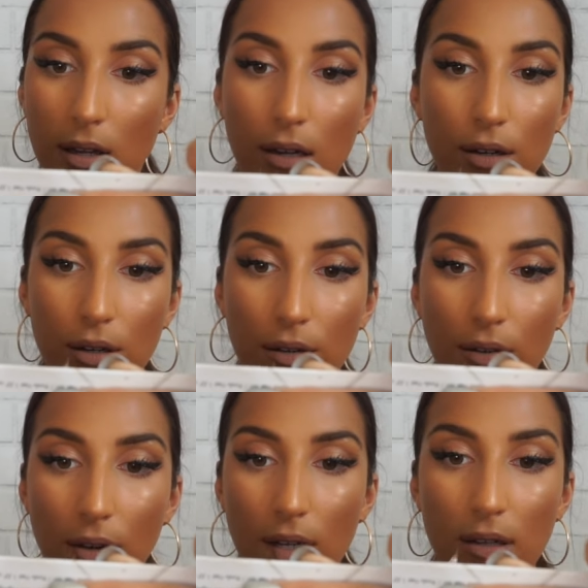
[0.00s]
I don't know
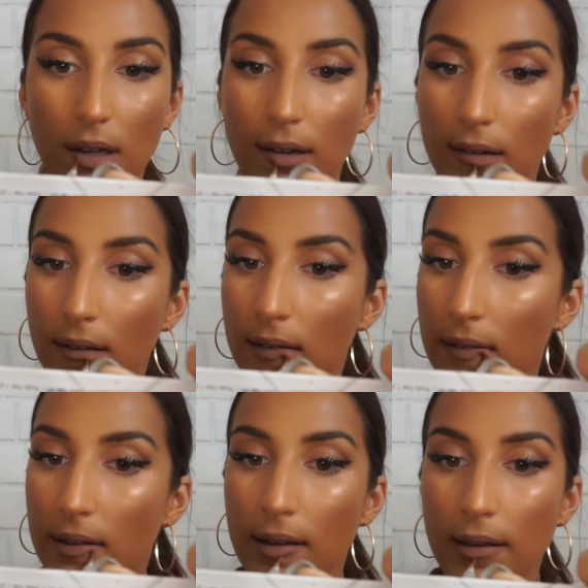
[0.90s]
if you can tell
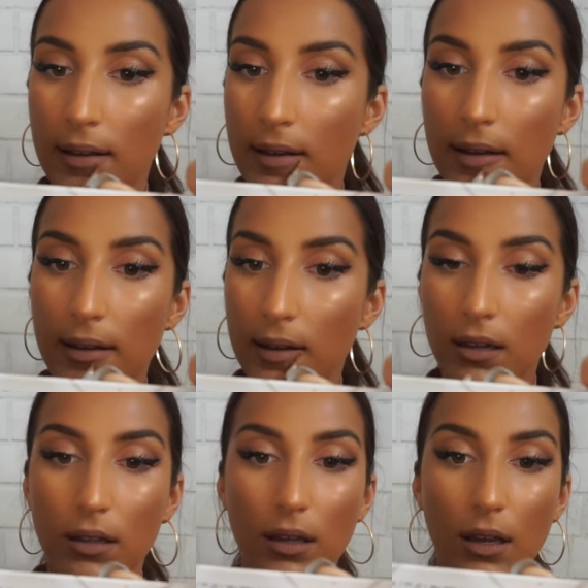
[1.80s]

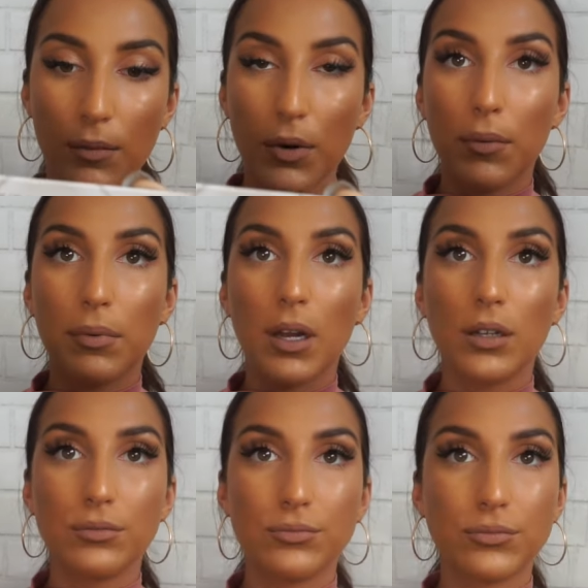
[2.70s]
on the camera, but